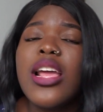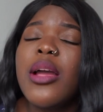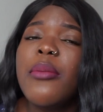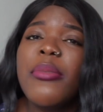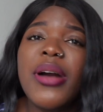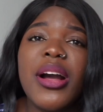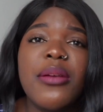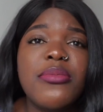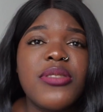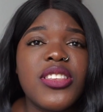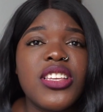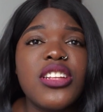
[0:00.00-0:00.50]
but
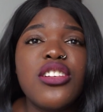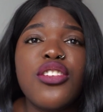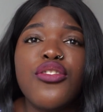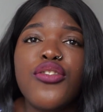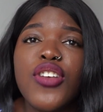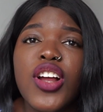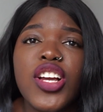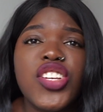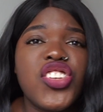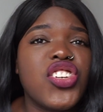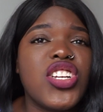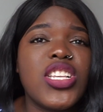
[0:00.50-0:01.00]
I was in a
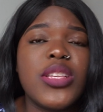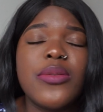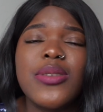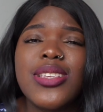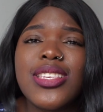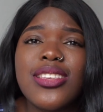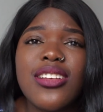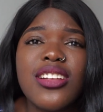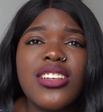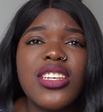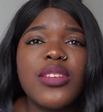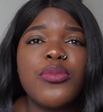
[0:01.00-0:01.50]
rush because it was
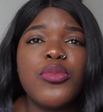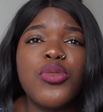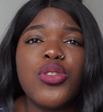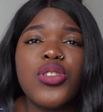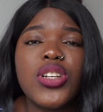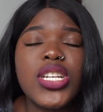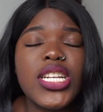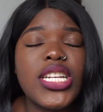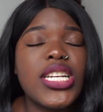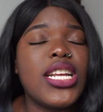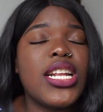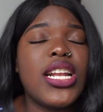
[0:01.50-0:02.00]
Sunday
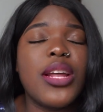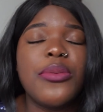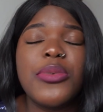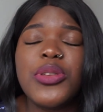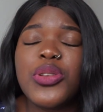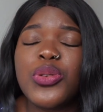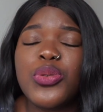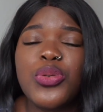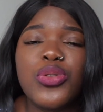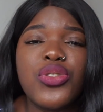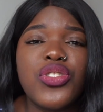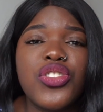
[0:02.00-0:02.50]
morning and I was going